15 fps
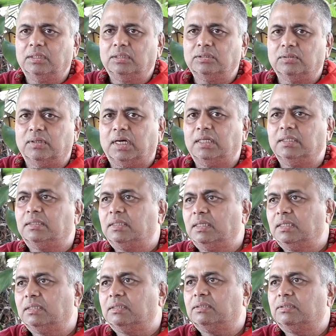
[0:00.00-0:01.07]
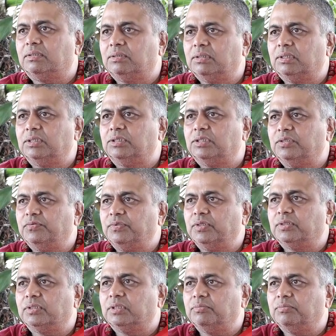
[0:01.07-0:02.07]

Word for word: So I think to the Shiv Yoga